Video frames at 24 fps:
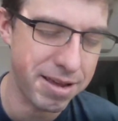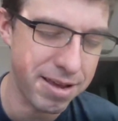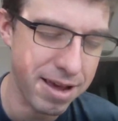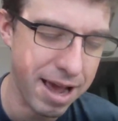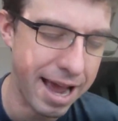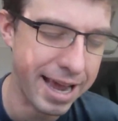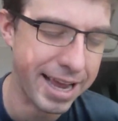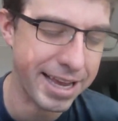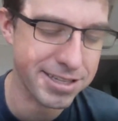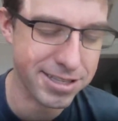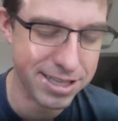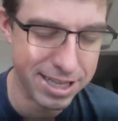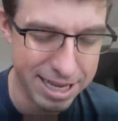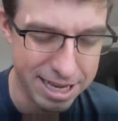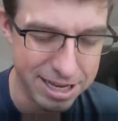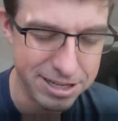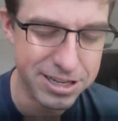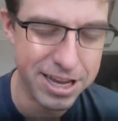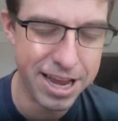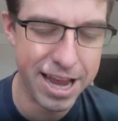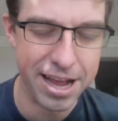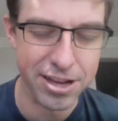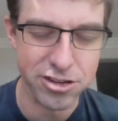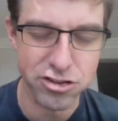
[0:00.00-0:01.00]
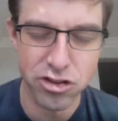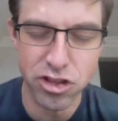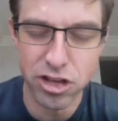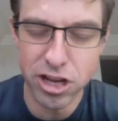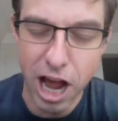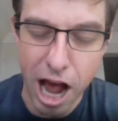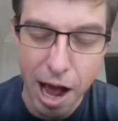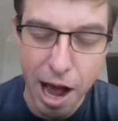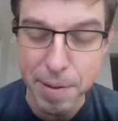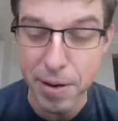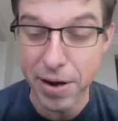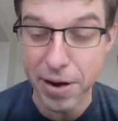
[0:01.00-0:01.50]
I guess the easy answer, the
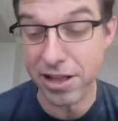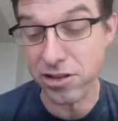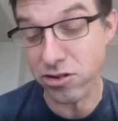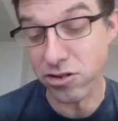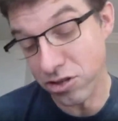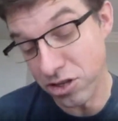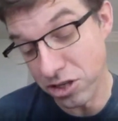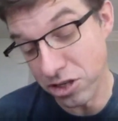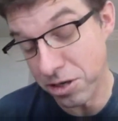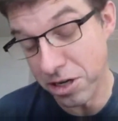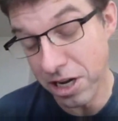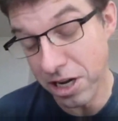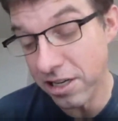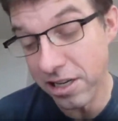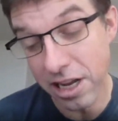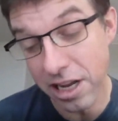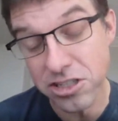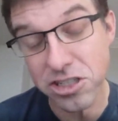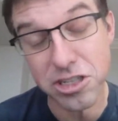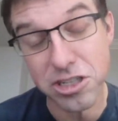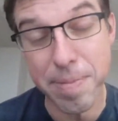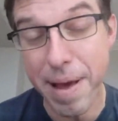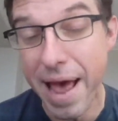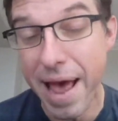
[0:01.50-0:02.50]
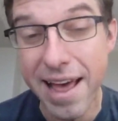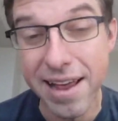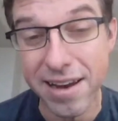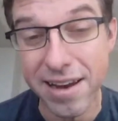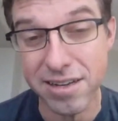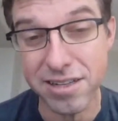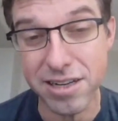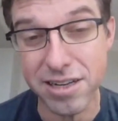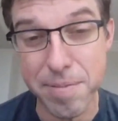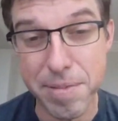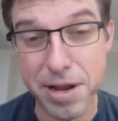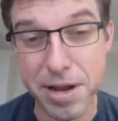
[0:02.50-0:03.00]
cop-out answer is it does
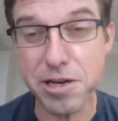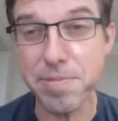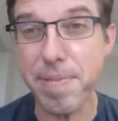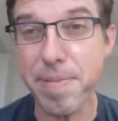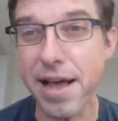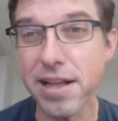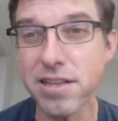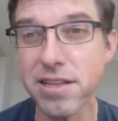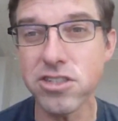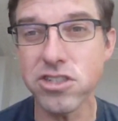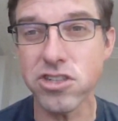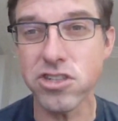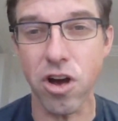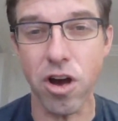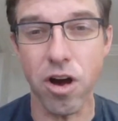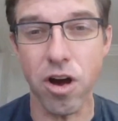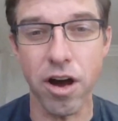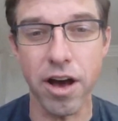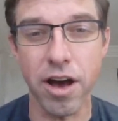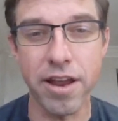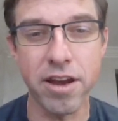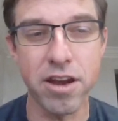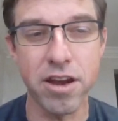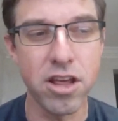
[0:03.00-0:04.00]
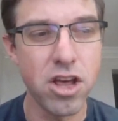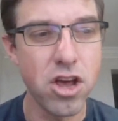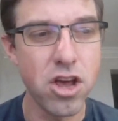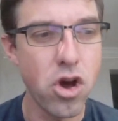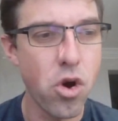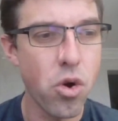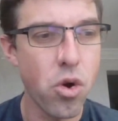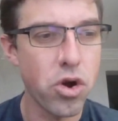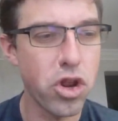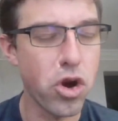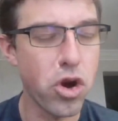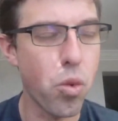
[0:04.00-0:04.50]
depend. I mean, it depends on,
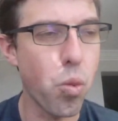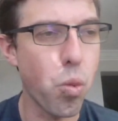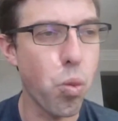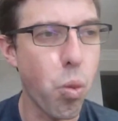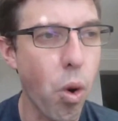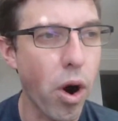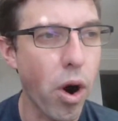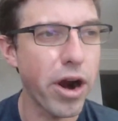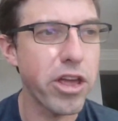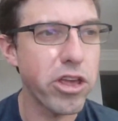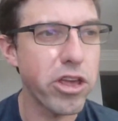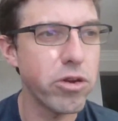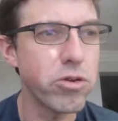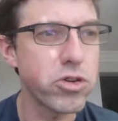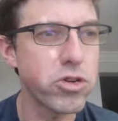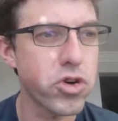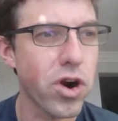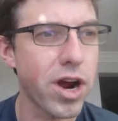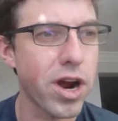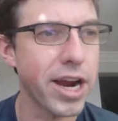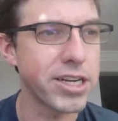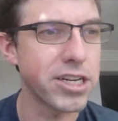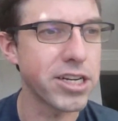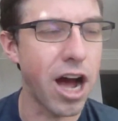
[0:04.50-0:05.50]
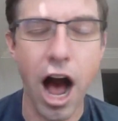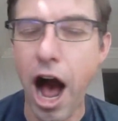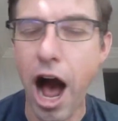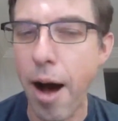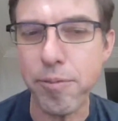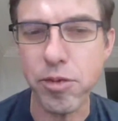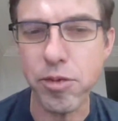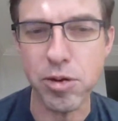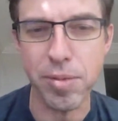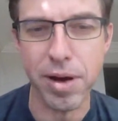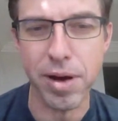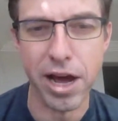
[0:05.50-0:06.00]
what are you trying to
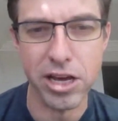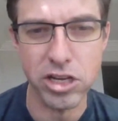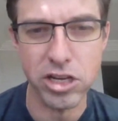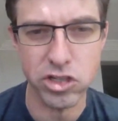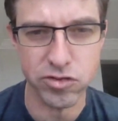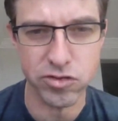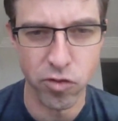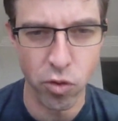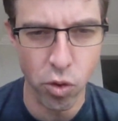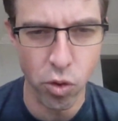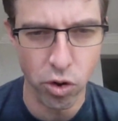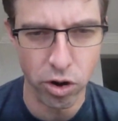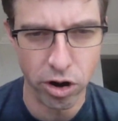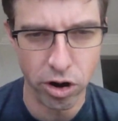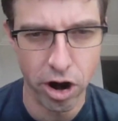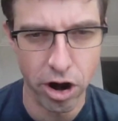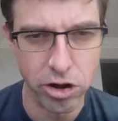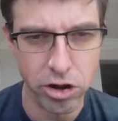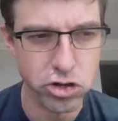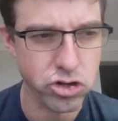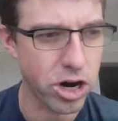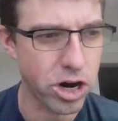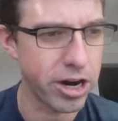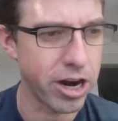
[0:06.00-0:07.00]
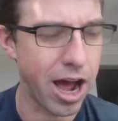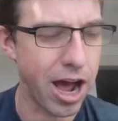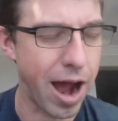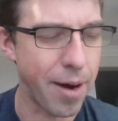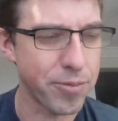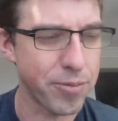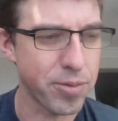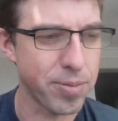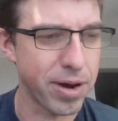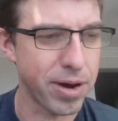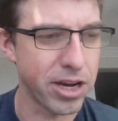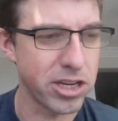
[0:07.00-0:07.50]
optimize for? Are you trying to
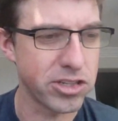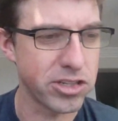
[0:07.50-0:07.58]
optimize